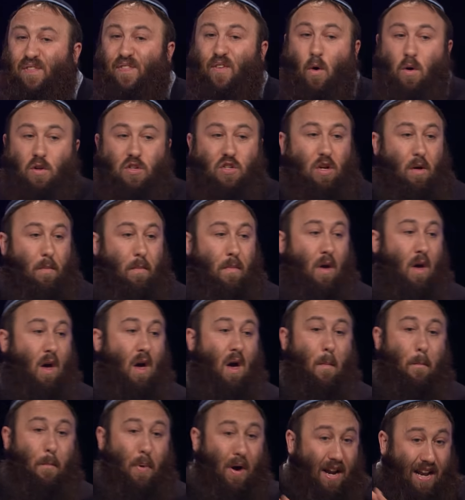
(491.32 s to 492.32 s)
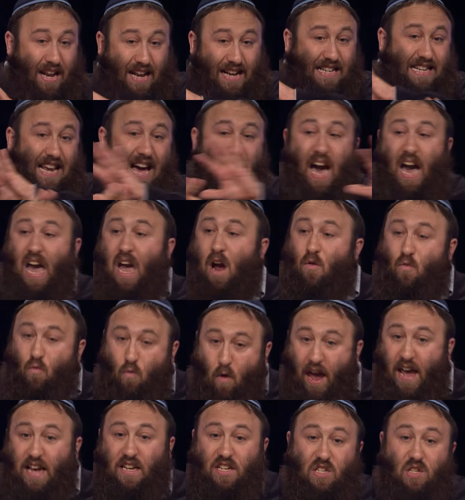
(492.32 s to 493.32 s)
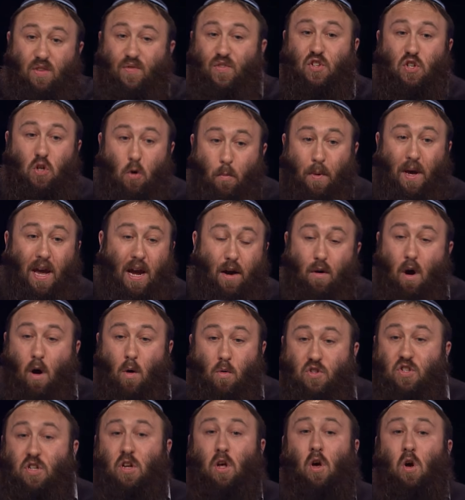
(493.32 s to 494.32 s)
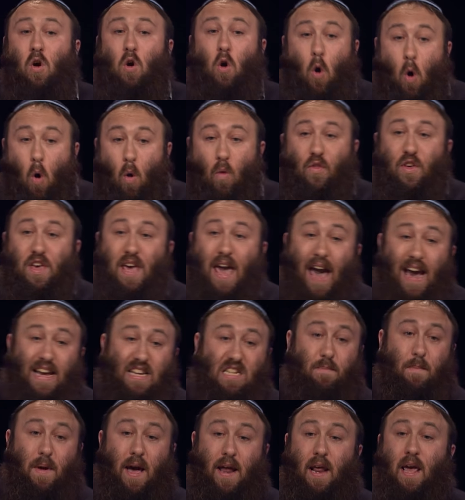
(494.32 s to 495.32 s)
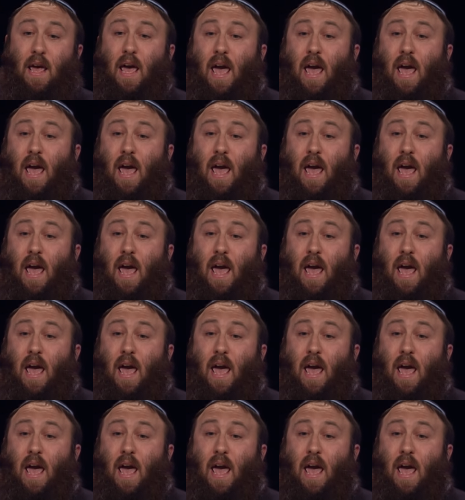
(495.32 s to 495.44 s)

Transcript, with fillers: foursome, but an entire race of superheroes called the X-Men.